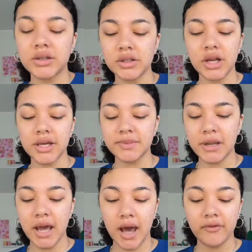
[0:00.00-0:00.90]
Yesterday, I
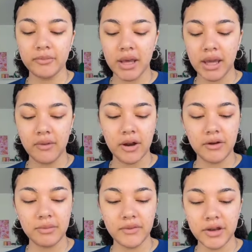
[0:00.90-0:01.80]
spent half of my Get
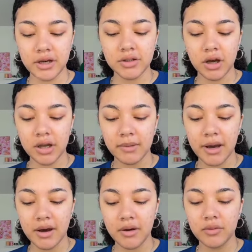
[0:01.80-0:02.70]
Ready With Me video talking
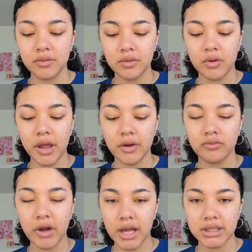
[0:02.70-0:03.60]
about, or
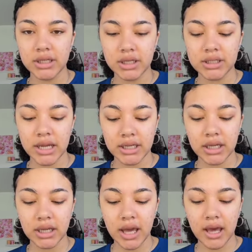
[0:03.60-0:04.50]
like ranting because I
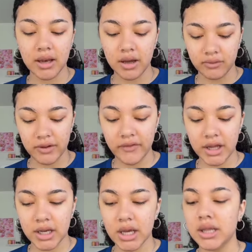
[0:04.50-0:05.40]
didn't get a
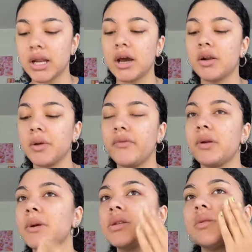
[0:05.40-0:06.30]
refund, and then I got a
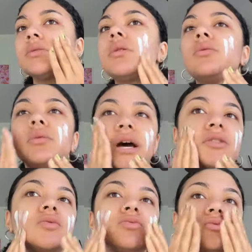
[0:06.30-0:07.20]
refund on myself, so
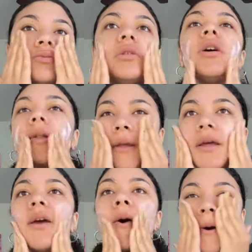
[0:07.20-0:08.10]
that's
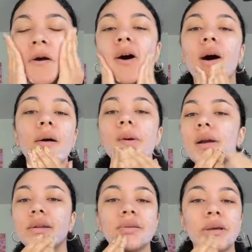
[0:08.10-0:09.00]
really
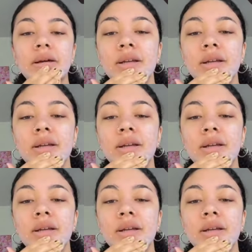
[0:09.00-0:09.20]
awkward, to be